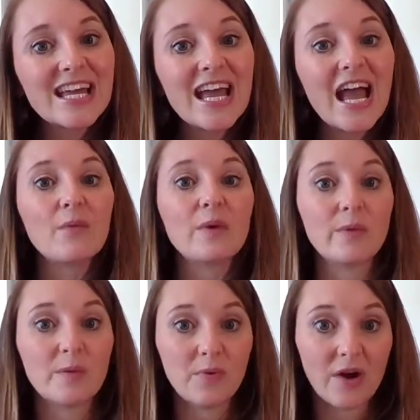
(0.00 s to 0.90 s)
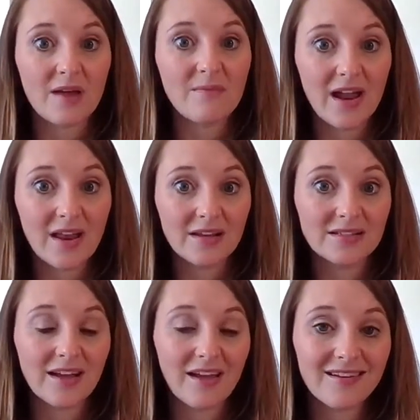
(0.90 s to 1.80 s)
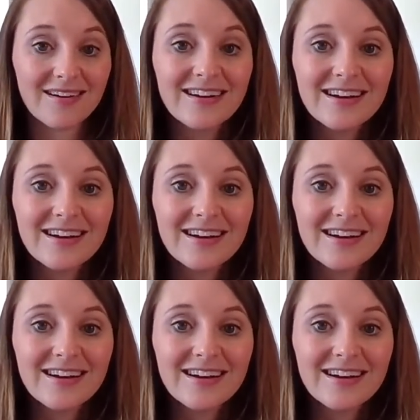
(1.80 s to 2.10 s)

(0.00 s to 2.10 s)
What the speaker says: and we would pray about it together.